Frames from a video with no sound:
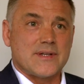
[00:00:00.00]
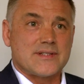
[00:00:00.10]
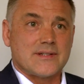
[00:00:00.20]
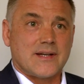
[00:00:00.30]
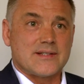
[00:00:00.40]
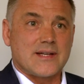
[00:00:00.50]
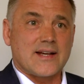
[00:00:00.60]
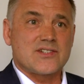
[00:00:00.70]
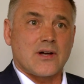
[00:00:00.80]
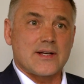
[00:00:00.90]
is
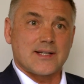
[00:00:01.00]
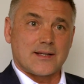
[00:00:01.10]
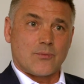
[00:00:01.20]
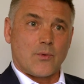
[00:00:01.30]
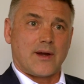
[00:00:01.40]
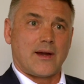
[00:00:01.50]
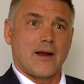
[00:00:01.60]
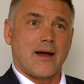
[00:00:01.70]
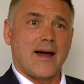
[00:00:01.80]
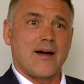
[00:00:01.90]
exciting.
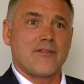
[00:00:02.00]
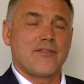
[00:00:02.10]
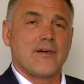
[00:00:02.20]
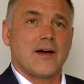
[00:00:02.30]
We have